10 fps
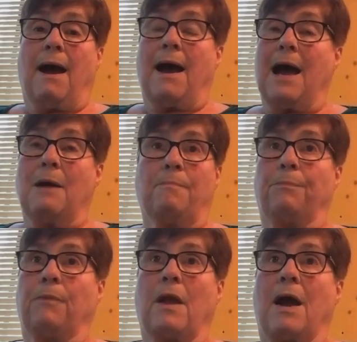
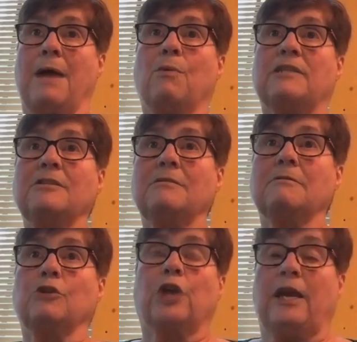I wasn't
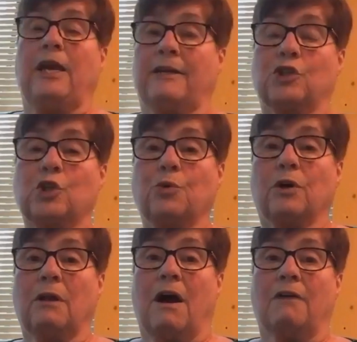looking at a
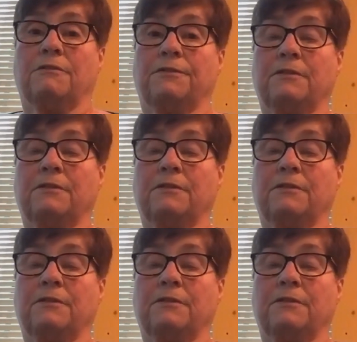school of